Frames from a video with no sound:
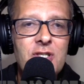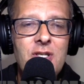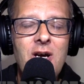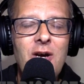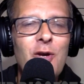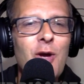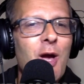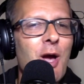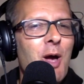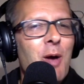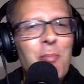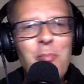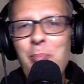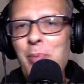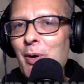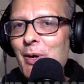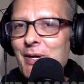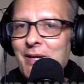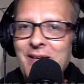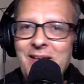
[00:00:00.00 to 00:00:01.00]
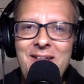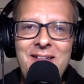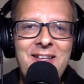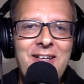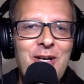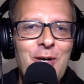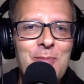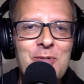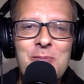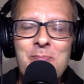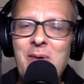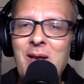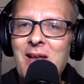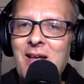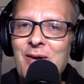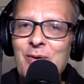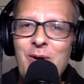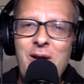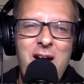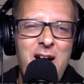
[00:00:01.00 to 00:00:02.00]
know. Put it in the comments
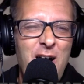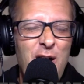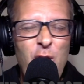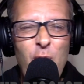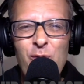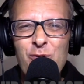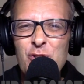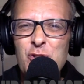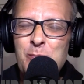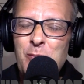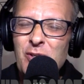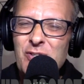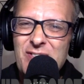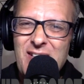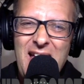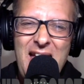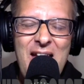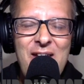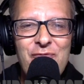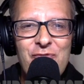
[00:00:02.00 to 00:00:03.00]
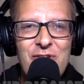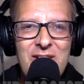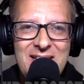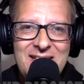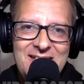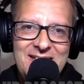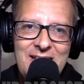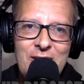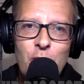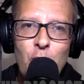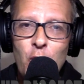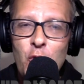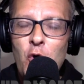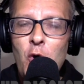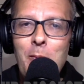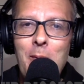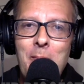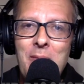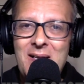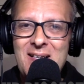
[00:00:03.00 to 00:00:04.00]
below, and I'll respond to every single
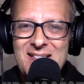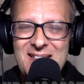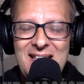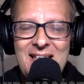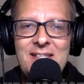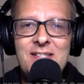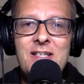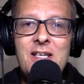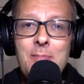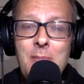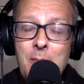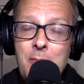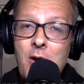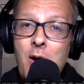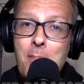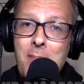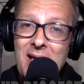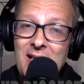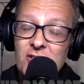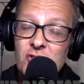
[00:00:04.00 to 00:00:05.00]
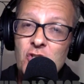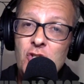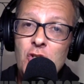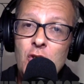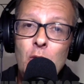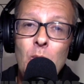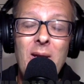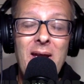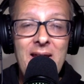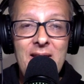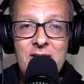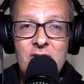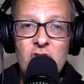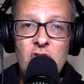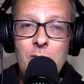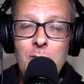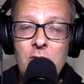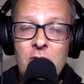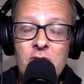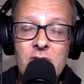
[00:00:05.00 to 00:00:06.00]
comment because that's the commitment I make to you in this
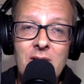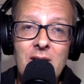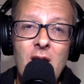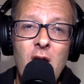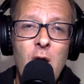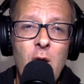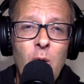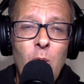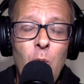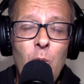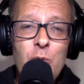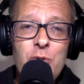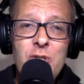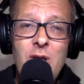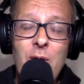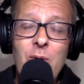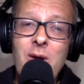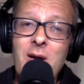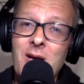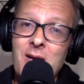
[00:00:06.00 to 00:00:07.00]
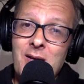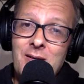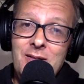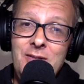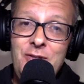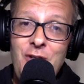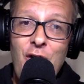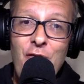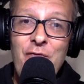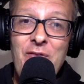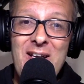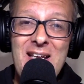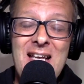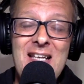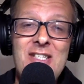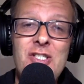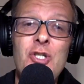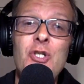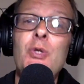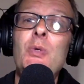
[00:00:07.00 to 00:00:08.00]
community. Also, don't
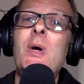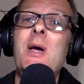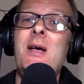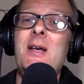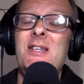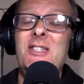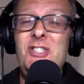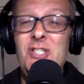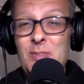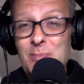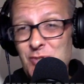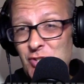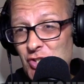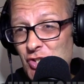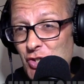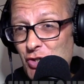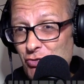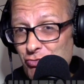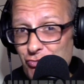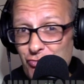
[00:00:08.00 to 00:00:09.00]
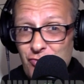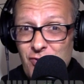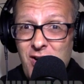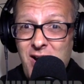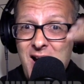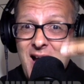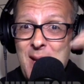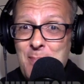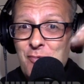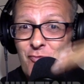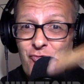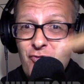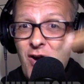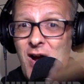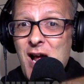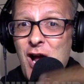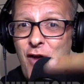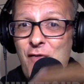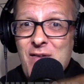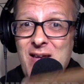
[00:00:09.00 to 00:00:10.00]
forget to subscribe
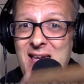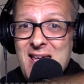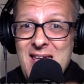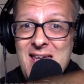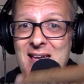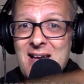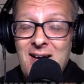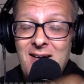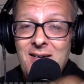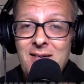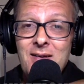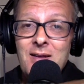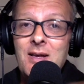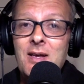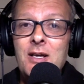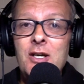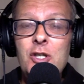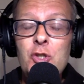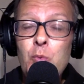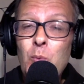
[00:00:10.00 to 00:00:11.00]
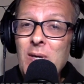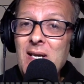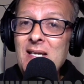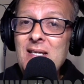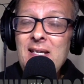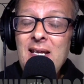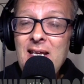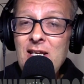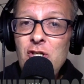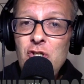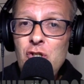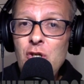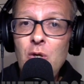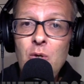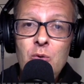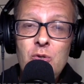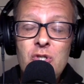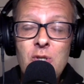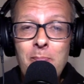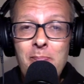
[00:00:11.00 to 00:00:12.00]
right over here because we need
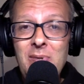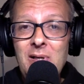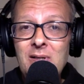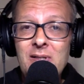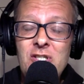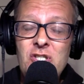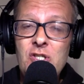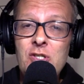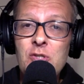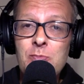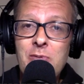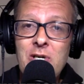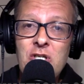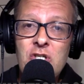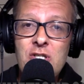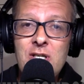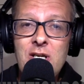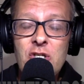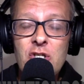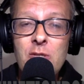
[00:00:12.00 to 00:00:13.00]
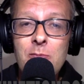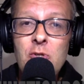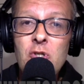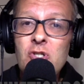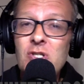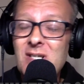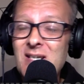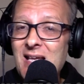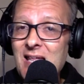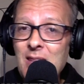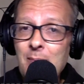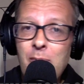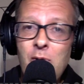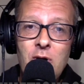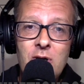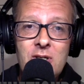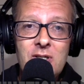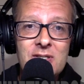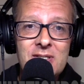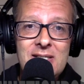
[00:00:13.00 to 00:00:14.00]
you to build this Inspiration Nation community to get the
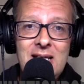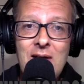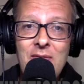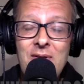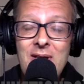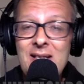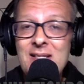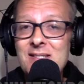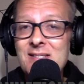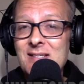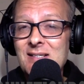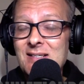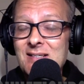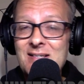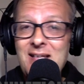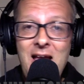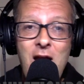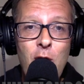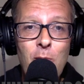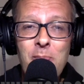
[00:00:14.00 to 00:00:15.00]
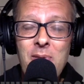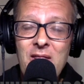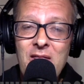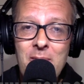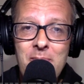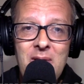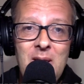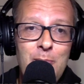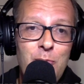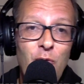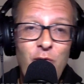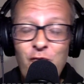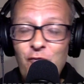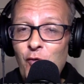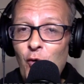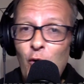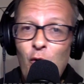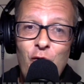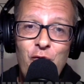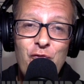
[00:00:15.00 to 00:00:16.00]
podcast out there and to help other people
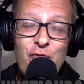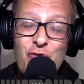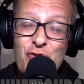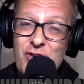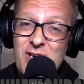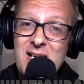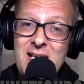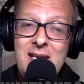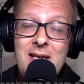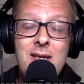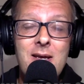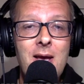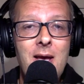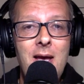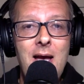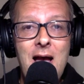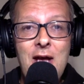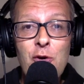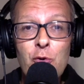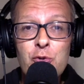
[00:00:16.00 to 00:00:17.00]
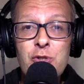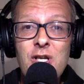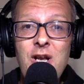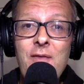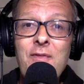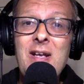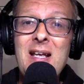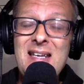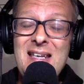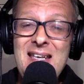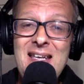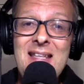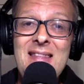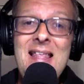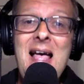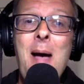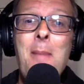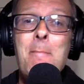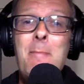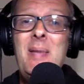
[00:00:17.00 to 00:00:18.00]
for free. And also, don't forget to hit
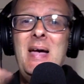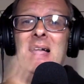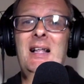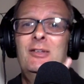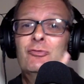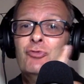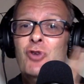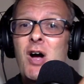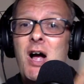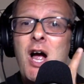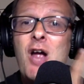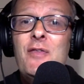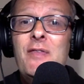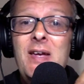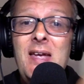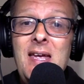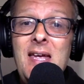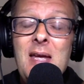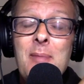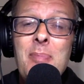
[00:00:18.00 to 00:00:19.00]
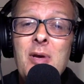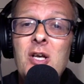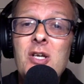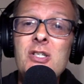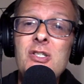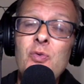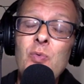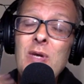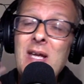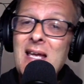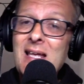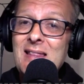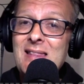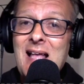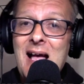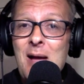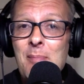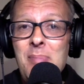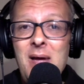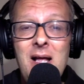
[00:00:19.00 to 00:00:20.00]
that bell right over here because if you hit
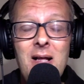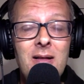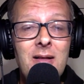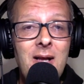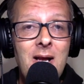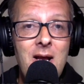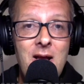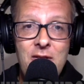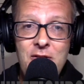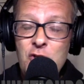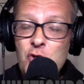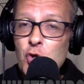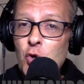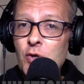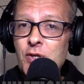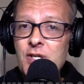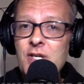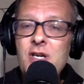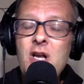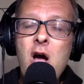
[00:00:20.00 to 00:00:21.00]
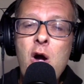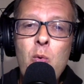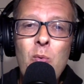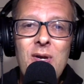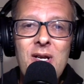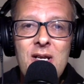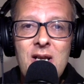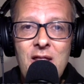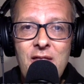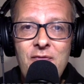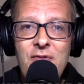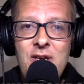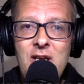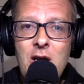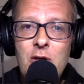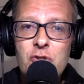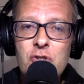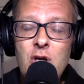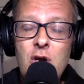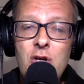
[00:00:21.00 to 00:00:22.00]
that bell, then you're going to know when another
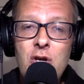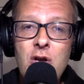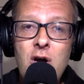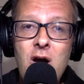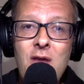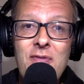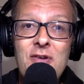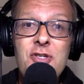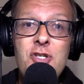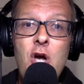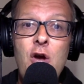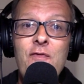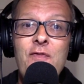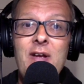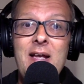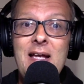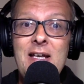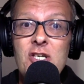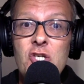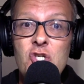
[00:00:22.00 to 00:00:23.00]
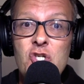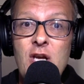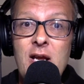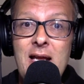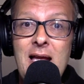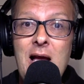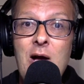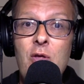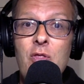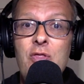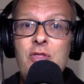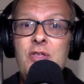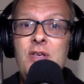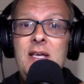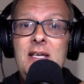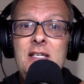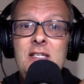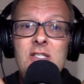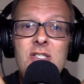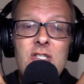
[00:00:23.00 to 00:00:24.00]
videos go live. And don't forget to check out
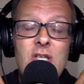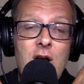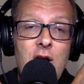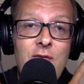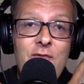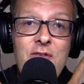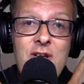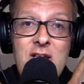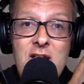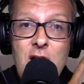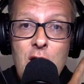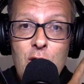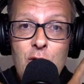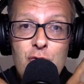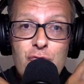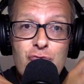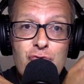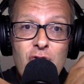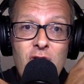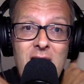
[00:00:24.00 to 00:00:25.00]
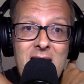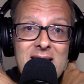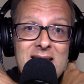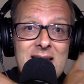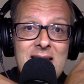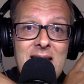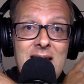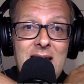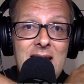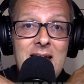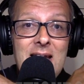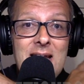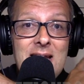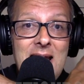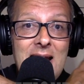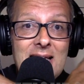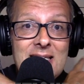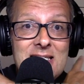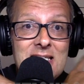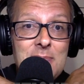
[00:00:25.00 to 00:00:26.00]
these videos right here
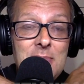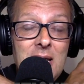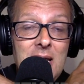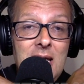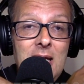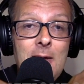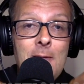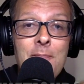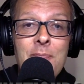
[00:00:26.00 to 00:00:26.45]
next to me